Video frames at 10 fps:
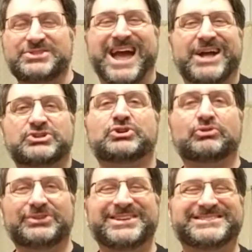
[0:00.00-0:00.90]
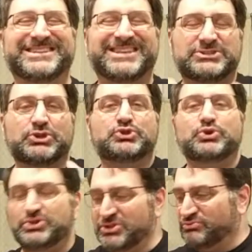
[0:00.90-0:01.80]
natural release. That lets the
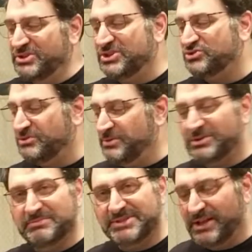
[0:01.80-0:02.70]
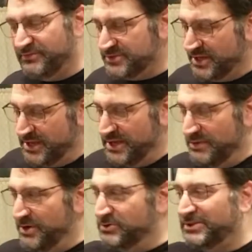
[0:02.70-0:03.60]
juices redistribute themselves.
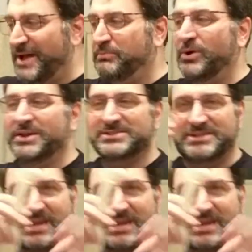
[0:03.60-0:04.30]
What I do at that point is I